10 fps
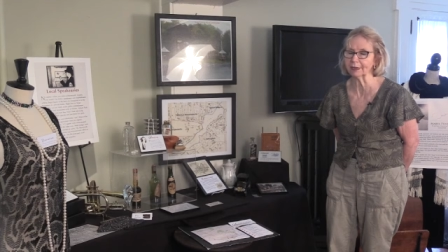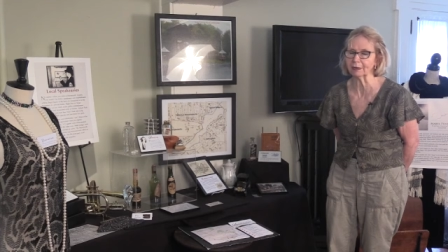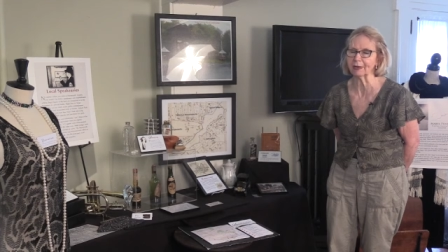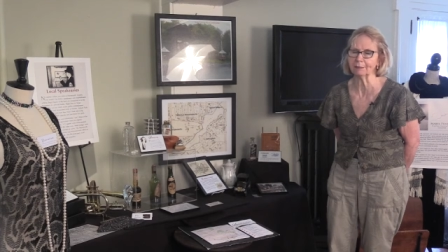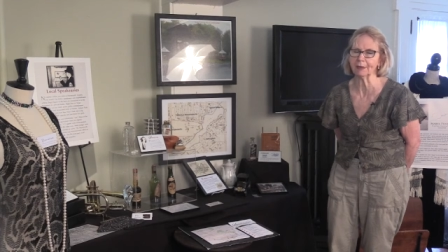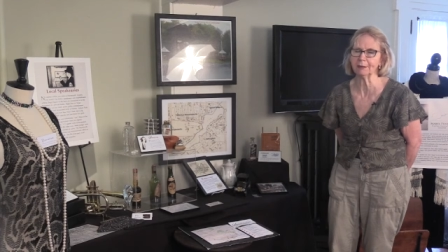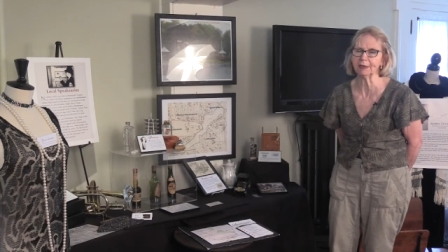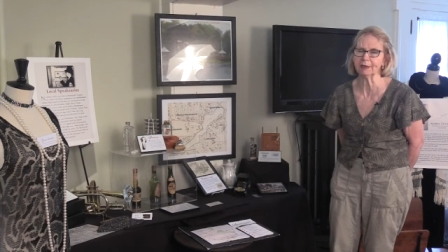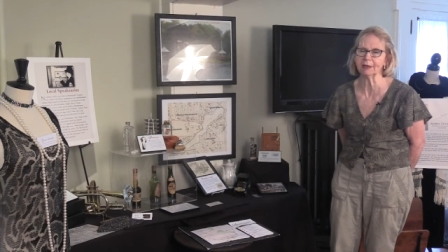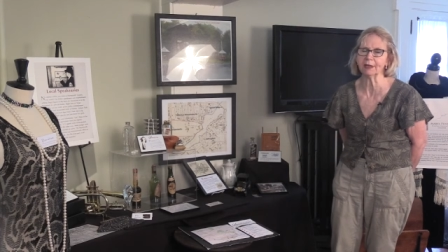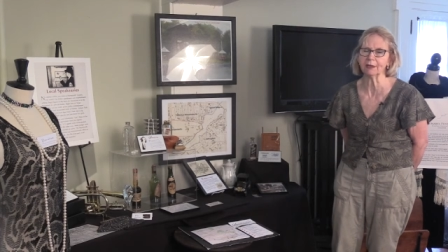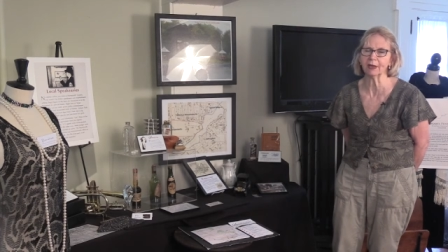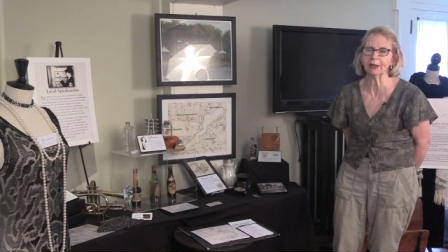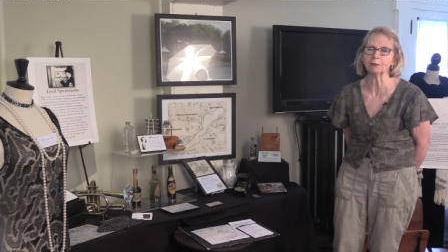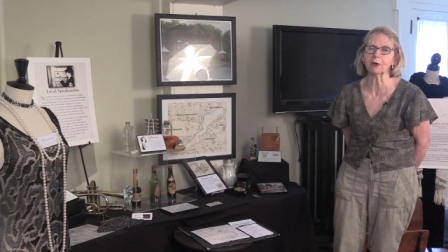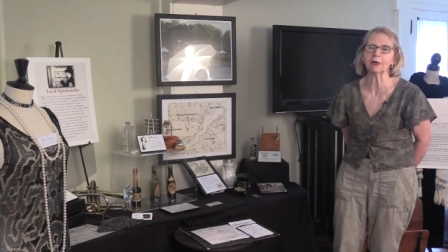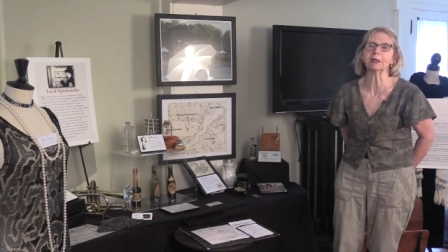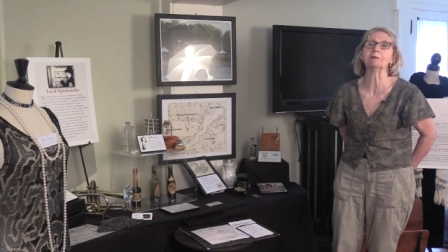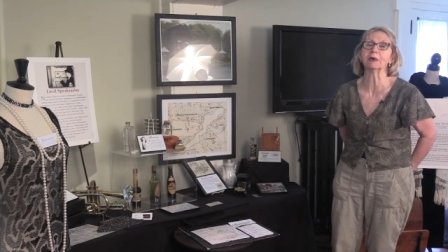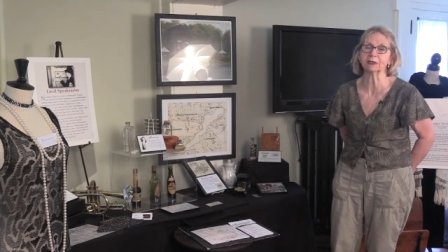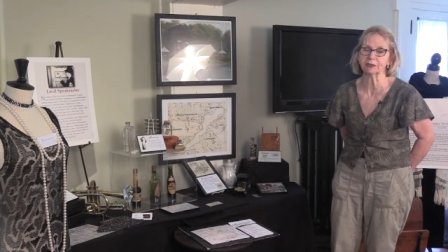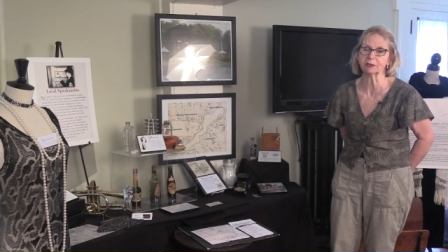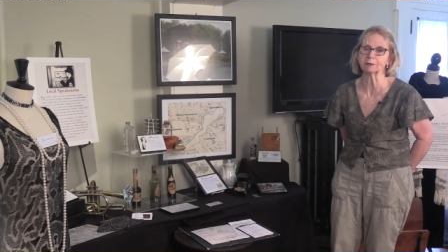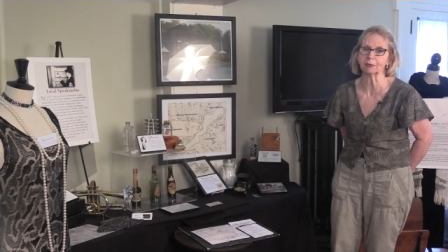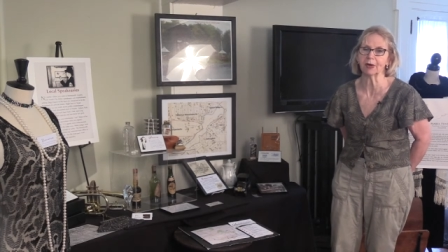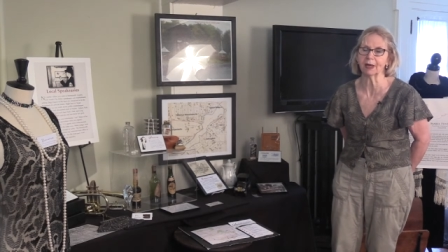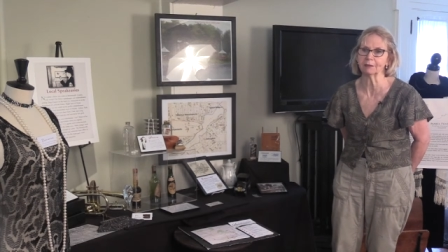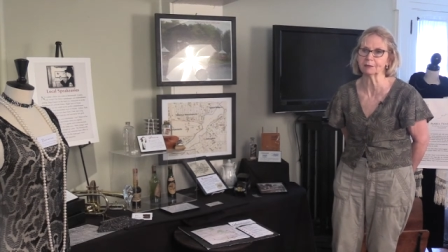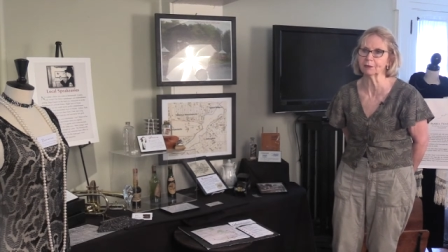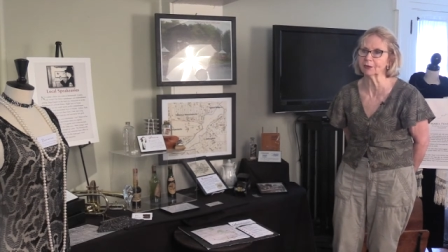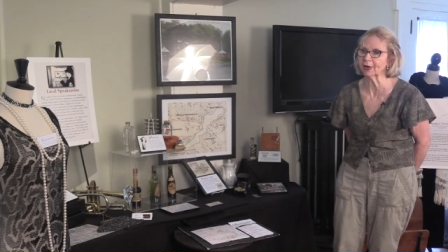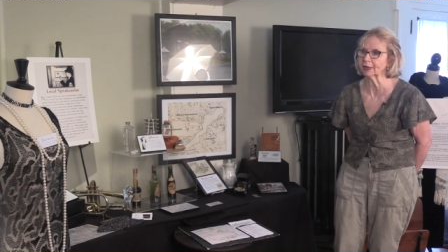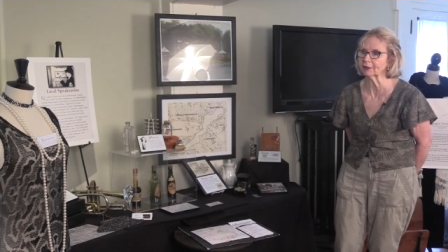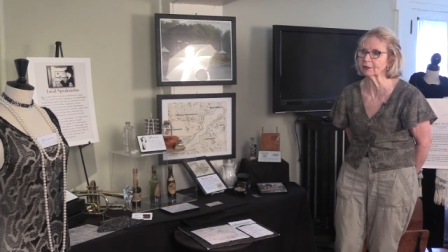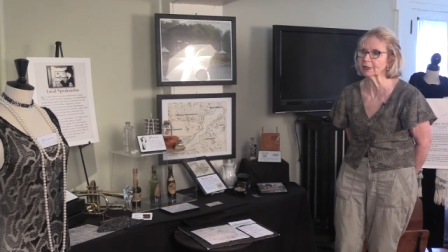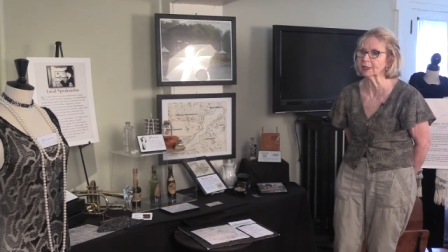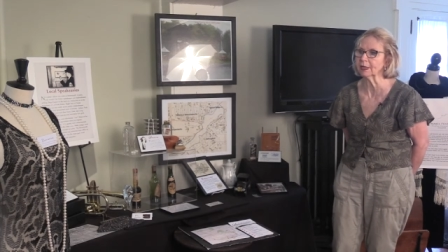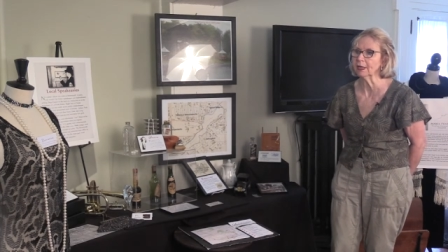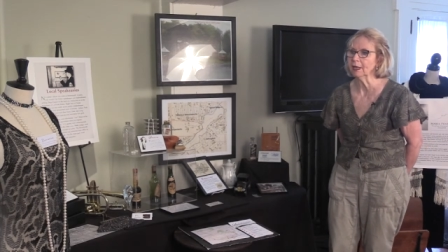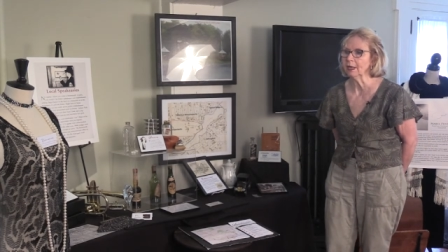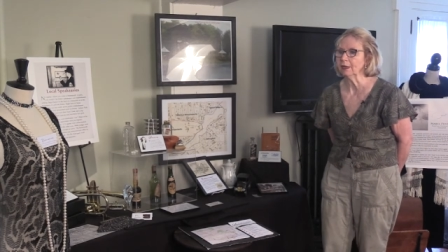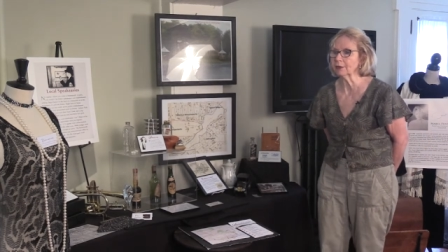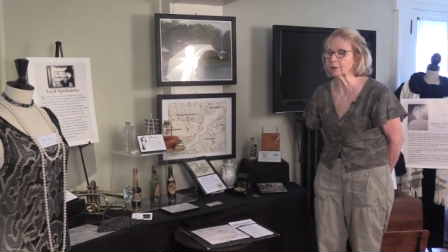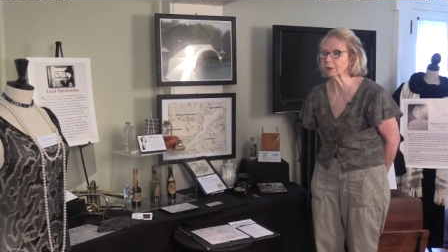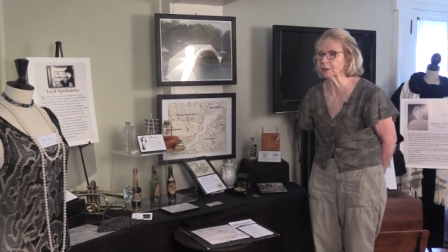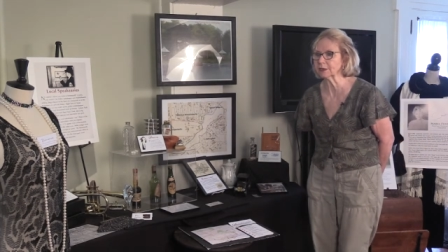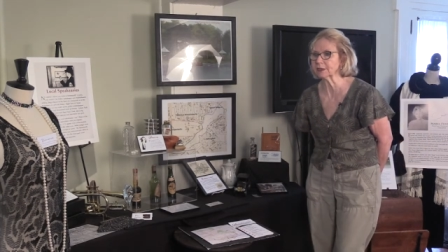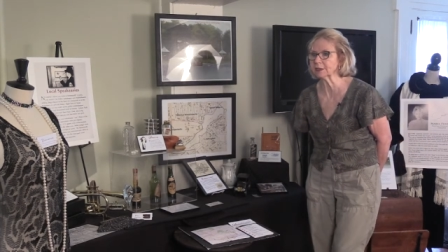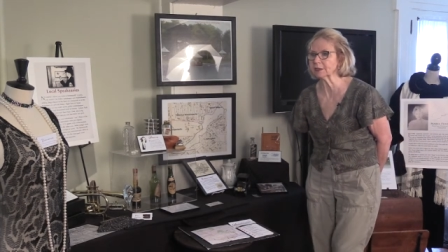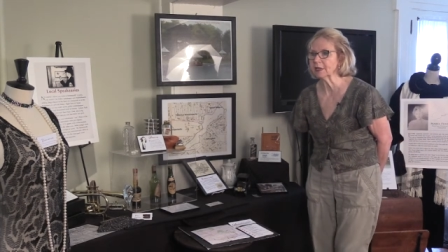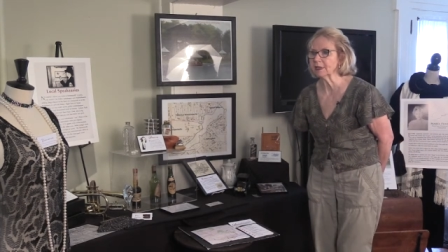the, maybe the Edwardian bustles, perhaps more accurately, the corsets,